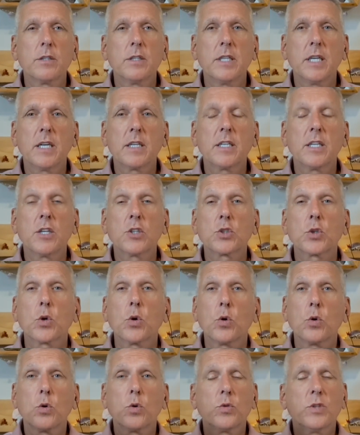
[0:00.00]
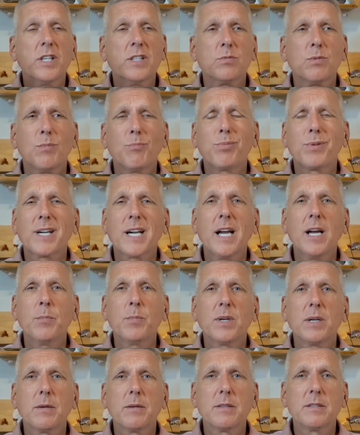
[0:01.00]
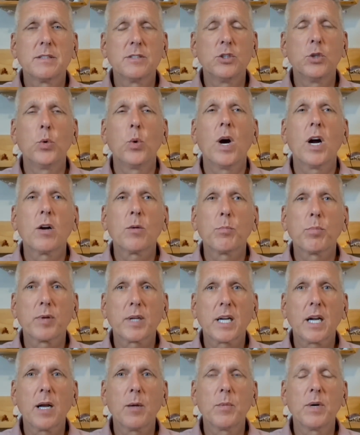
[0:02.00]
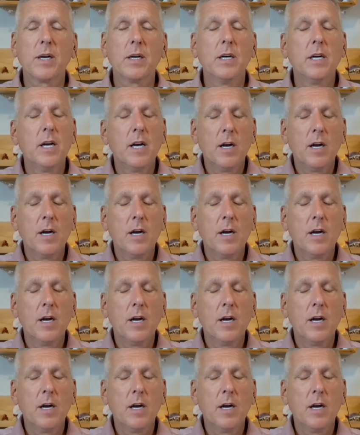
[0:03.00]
That's what Brahma, you are Brahma.